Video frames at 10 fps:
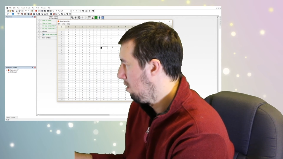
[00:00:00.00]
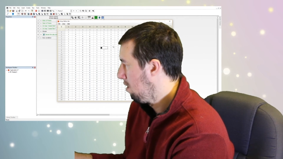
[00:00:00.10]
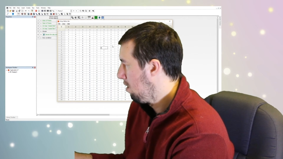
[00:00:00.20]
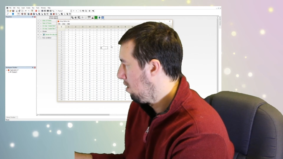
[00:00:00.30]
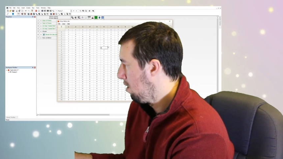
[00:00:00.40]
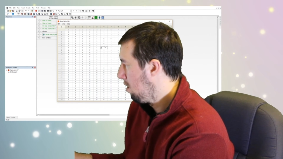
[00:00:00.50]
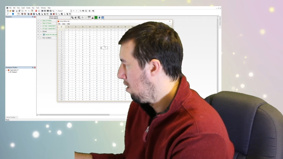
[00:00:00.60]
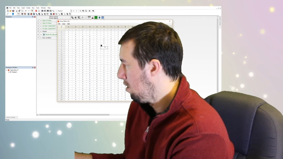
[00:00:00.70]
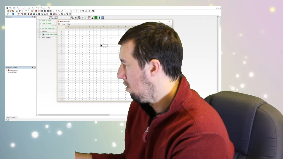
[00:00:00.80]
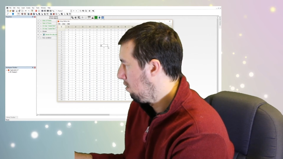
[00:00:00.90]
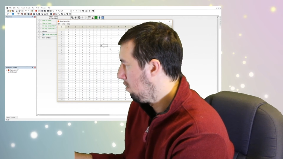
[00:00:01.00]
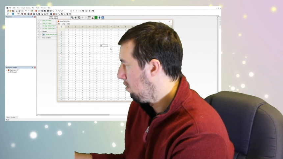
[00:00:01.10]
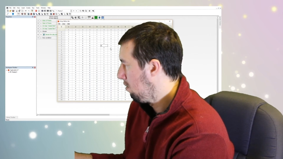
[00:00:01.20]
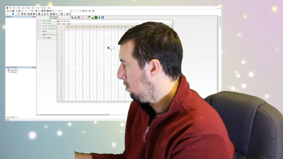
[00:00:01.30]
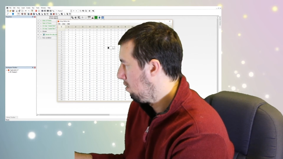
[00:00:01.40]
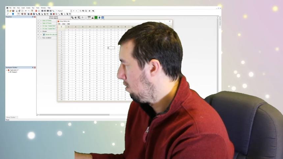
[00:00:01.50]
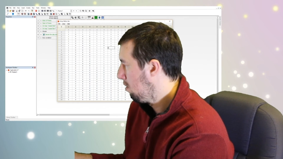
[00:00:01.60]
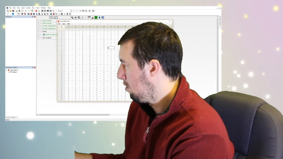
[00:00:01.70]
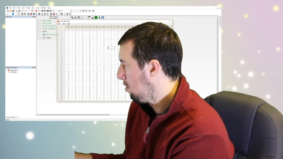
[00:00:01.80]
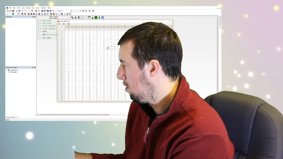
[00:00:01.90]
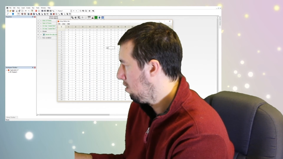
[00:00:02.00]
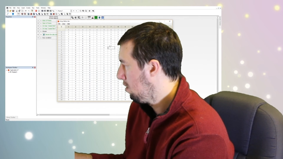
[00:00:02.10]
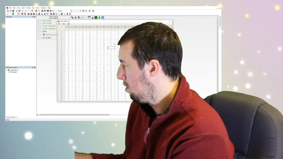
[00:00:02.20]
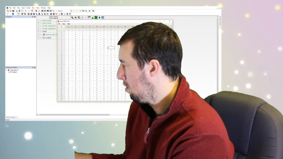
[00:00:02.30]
Nobody speaks.